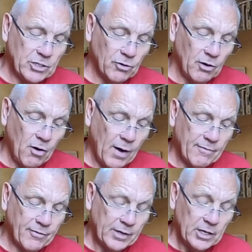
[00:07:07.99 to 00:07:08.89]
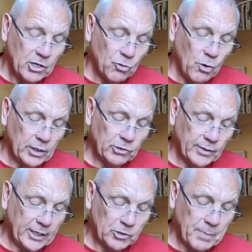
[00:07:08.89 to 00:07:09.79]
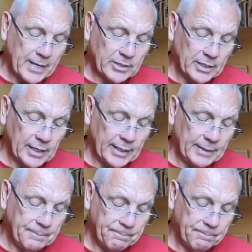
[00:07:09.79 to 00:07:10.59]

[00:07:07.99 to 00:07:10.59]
your life quite unexpectedly.